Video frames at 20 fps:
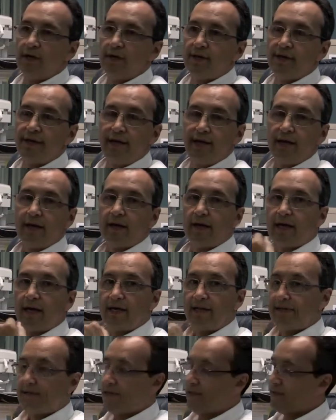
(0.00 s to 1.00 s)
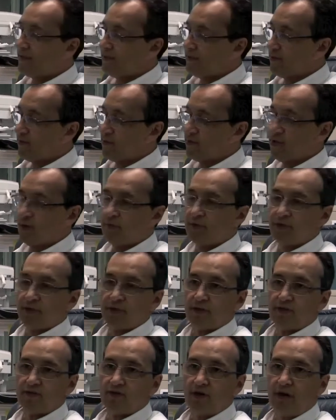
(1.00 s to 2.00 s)
The neck and the discs are
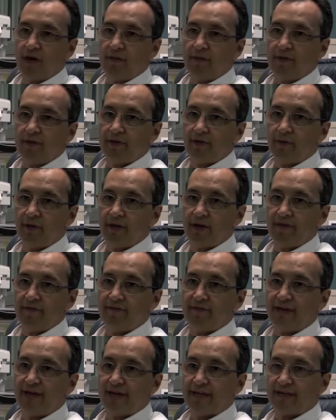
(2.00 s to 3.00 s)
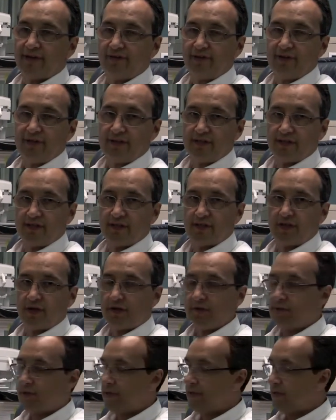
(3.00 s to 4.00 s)
subject to trauma in the way of activities as
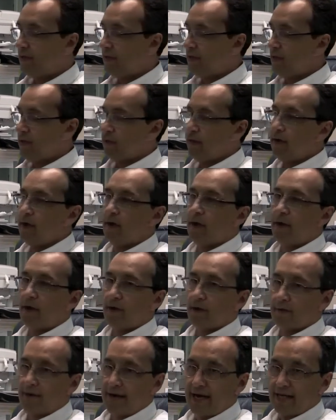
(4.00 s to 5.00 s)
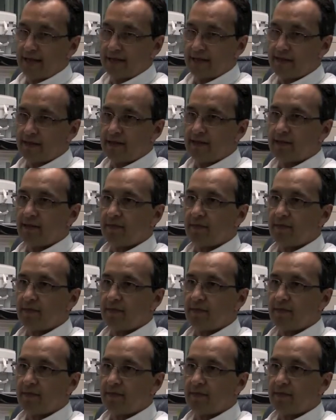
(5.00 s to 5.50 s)
children, auto accidents